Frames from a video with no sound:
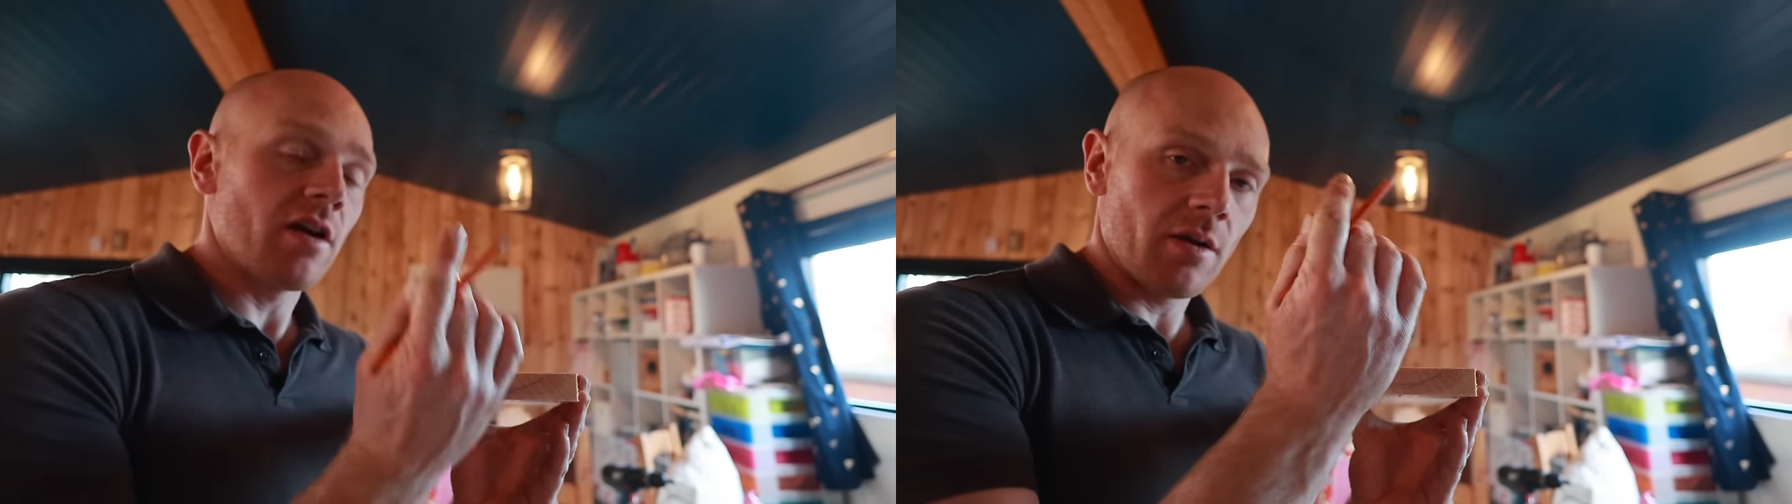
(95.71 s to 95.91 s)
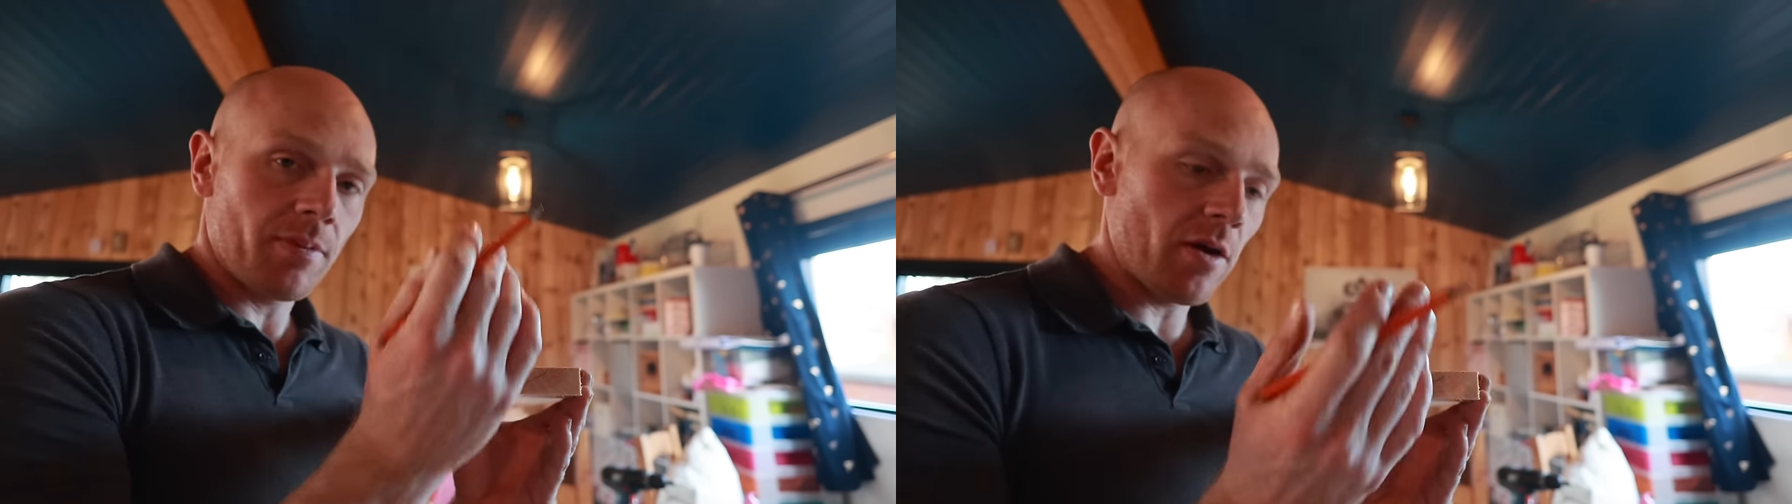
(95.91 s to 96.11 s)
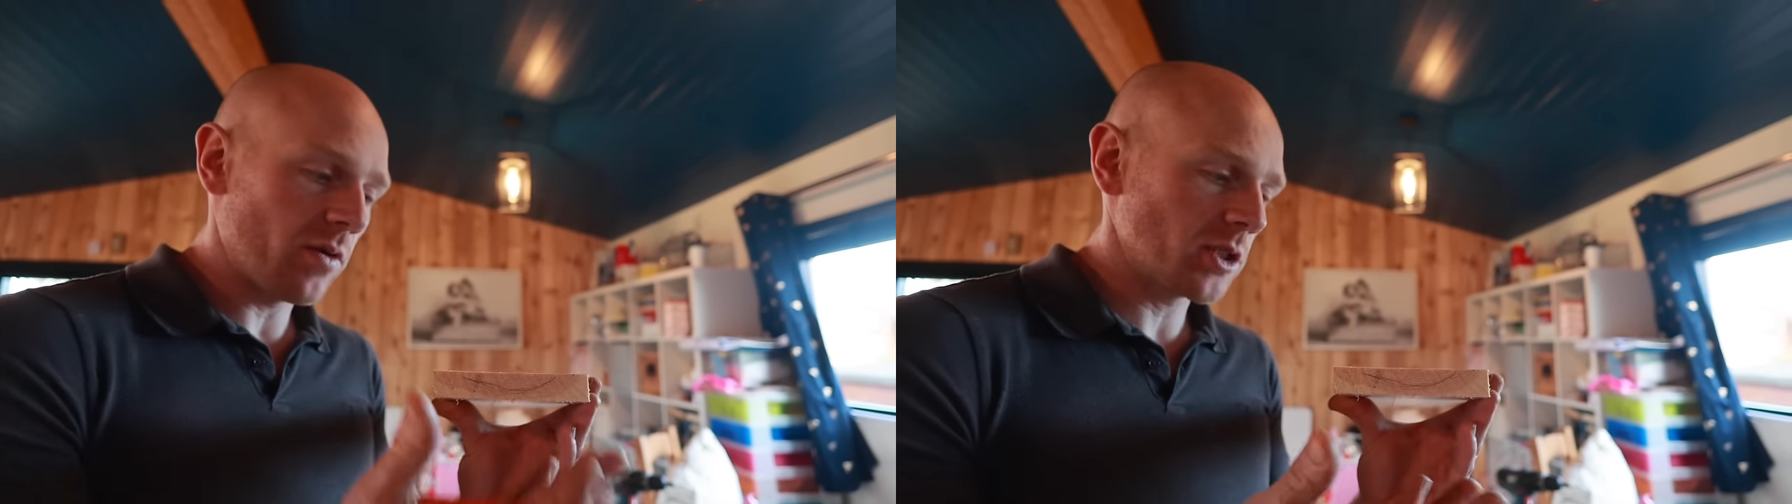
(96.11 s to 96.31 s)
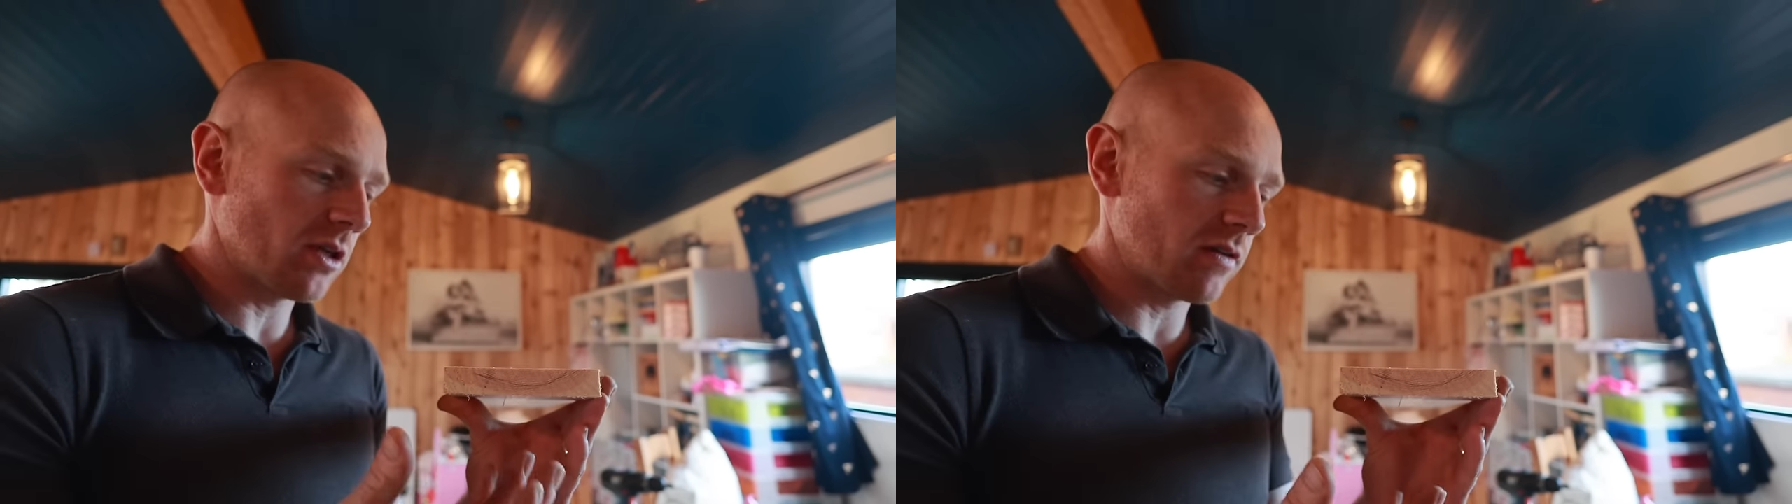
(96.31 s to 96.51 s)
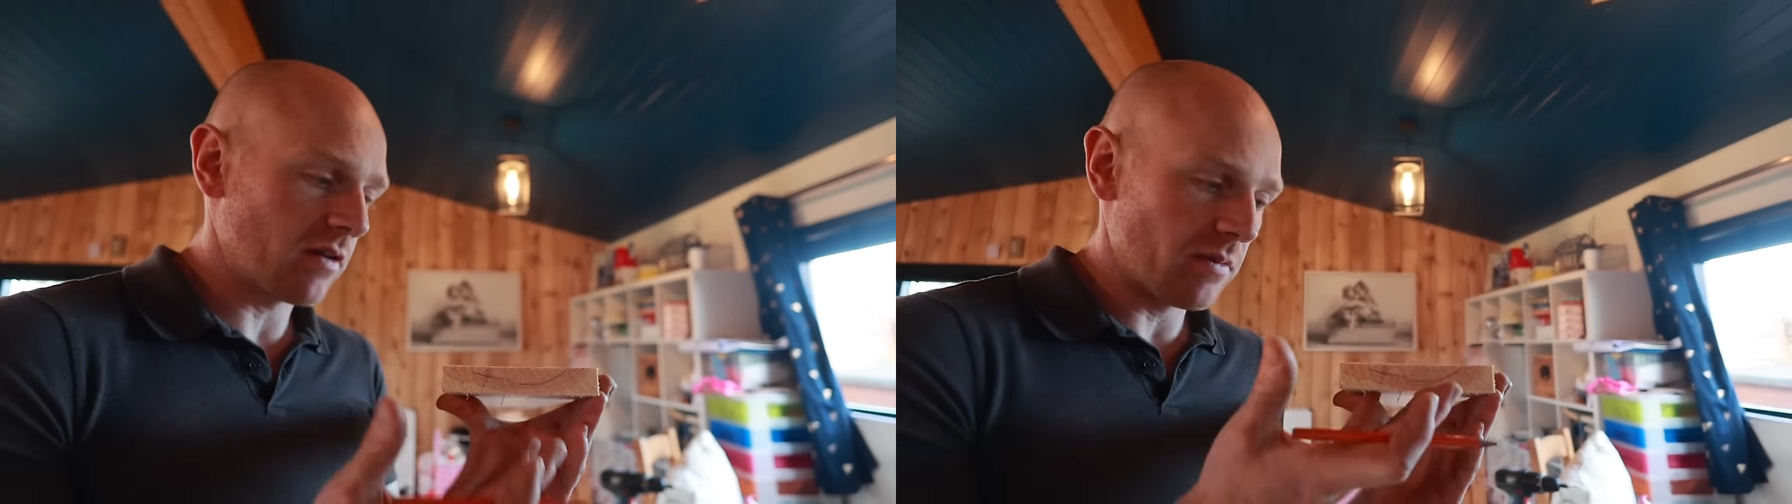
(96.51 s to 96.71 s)
up and which
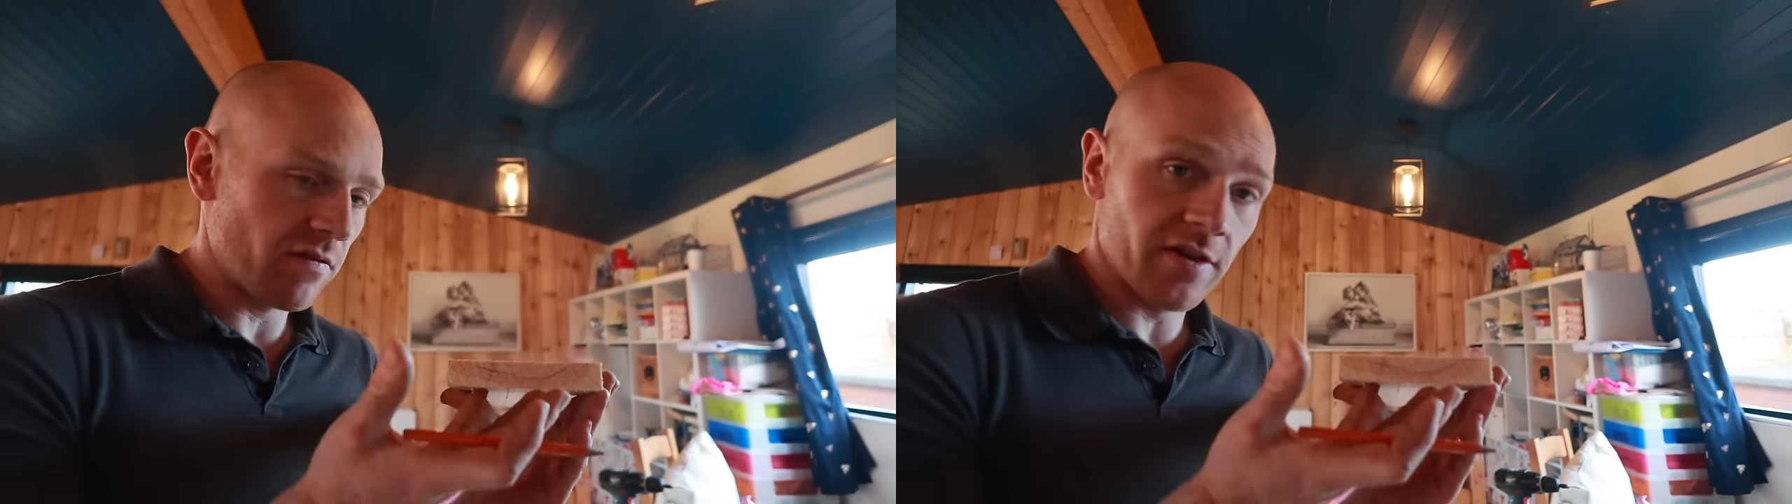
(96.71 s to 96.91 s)
side is going to be